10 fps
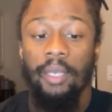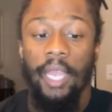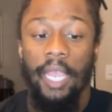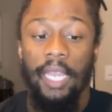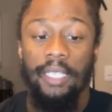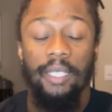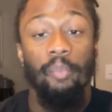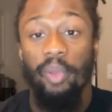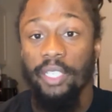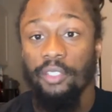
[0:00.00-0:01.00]
And it's a
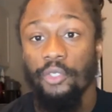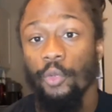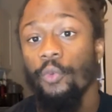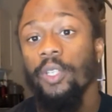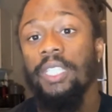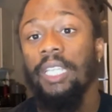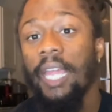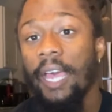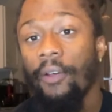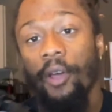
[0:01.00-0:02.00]
basic shoe. If you're into
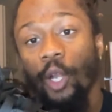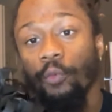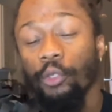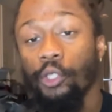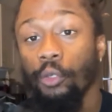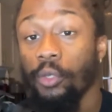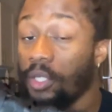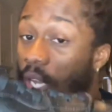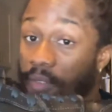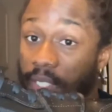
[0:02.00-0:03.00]
loud, colorful shoes,
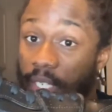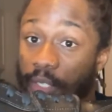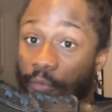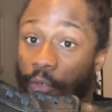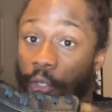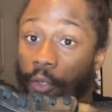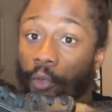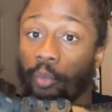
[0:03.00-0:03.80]
this obviously isn't for you.